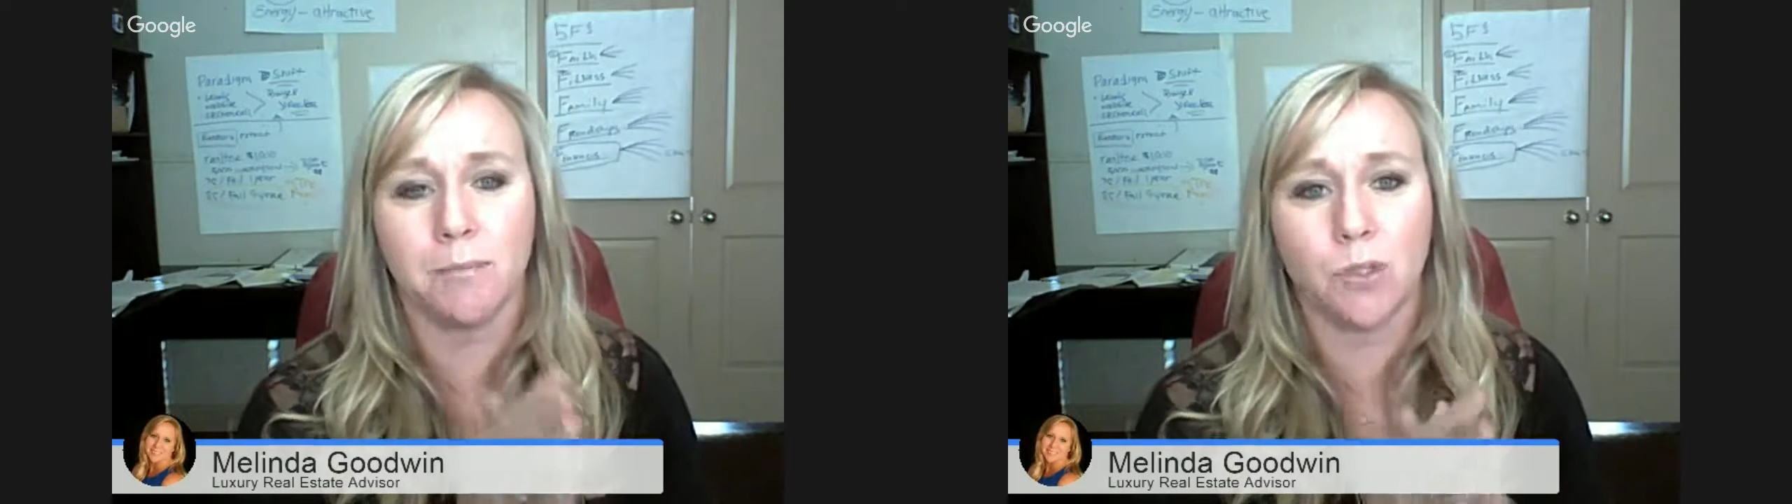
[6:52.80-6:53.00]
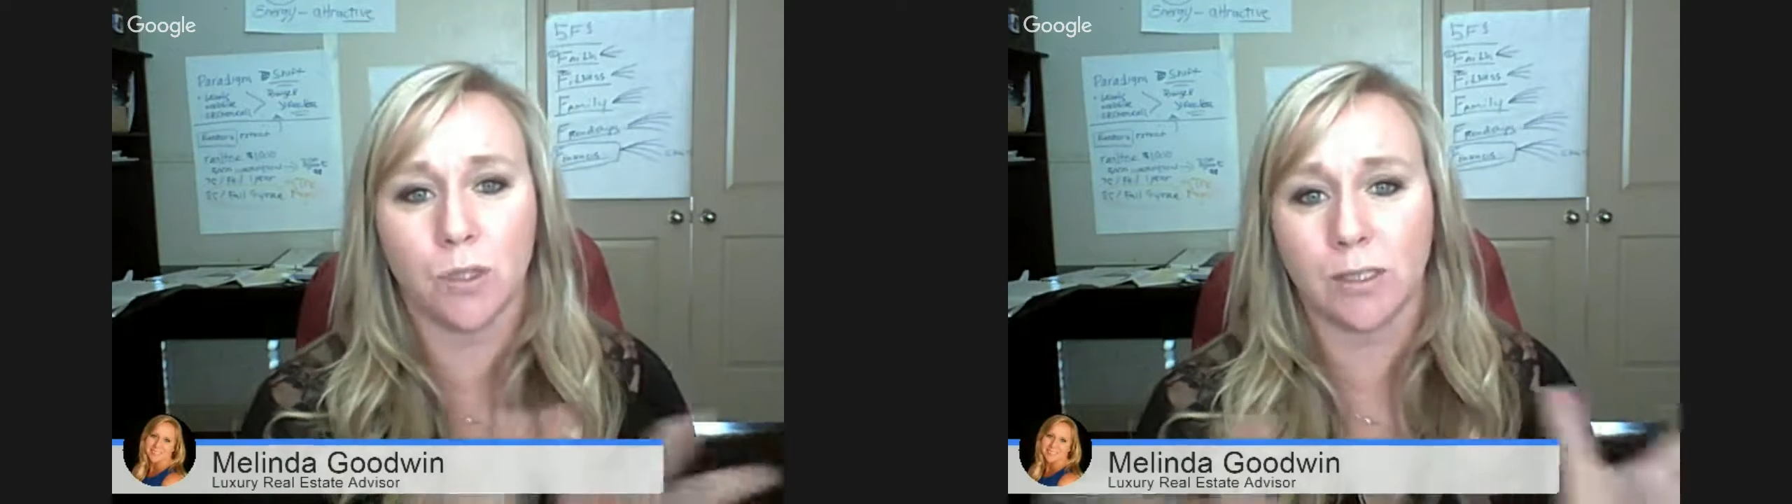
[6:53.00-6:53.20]

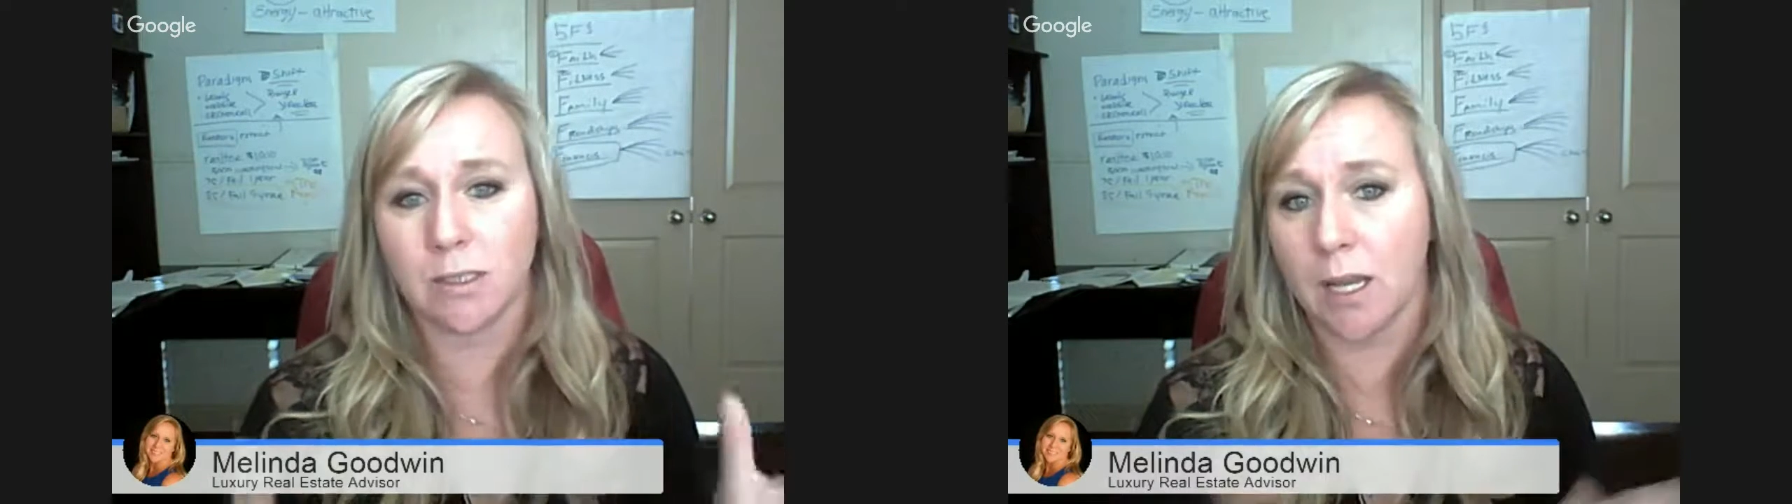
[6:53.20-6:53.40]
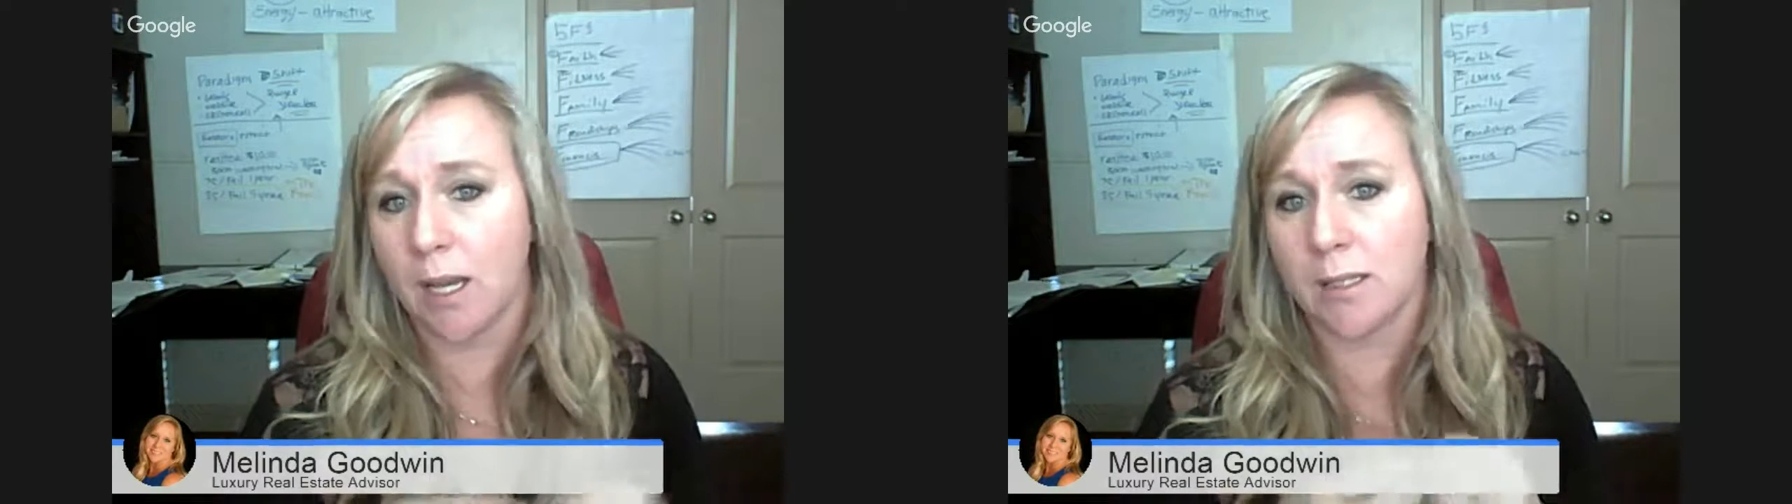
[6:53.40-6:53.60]
doing
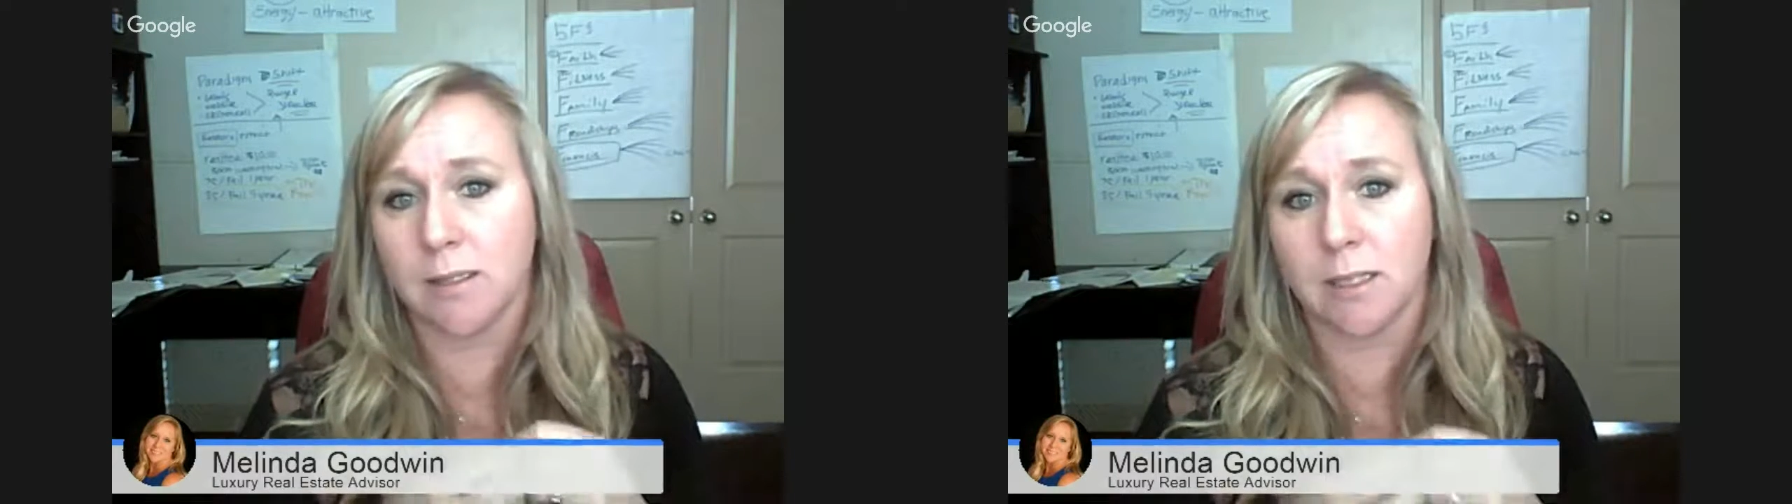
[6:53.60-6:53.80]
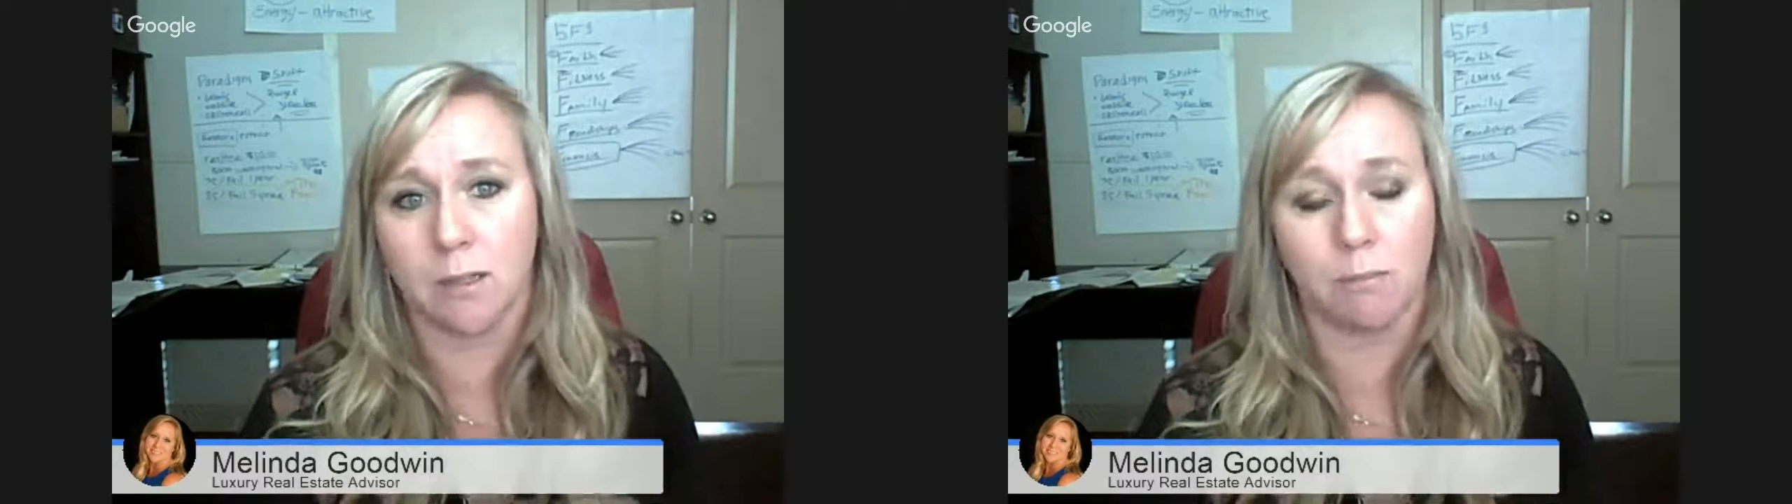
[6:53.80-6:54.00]

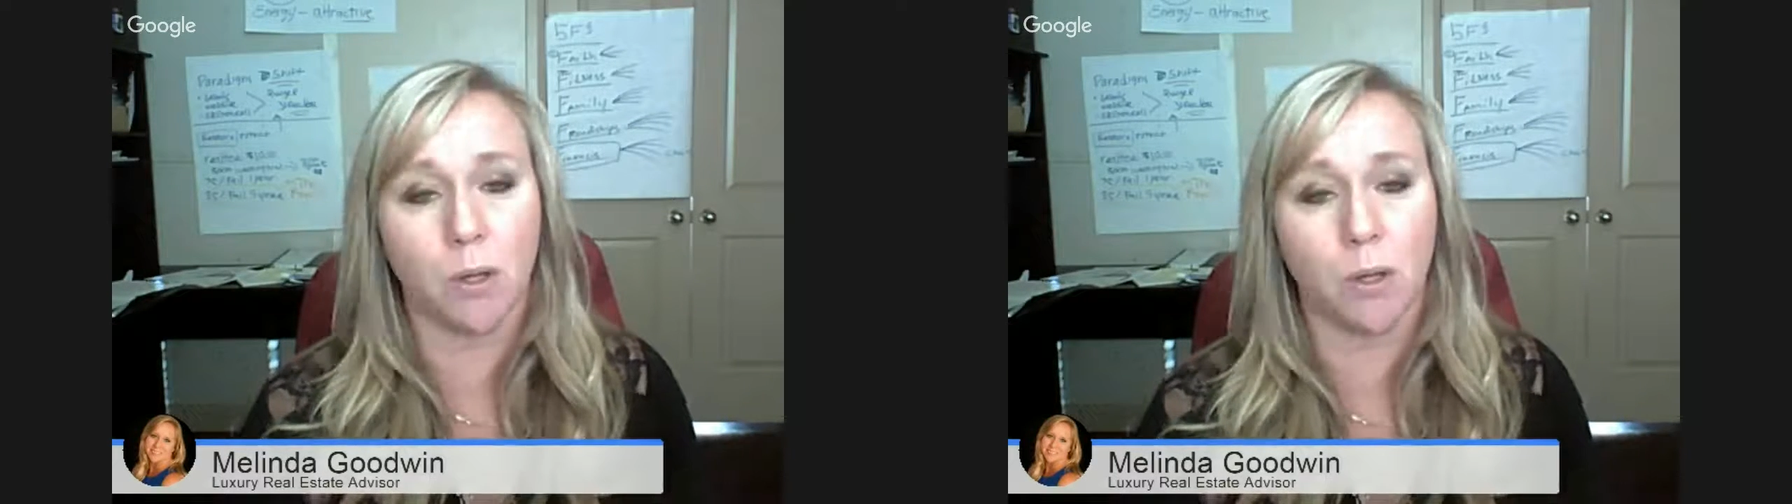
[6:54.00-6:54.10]
signs and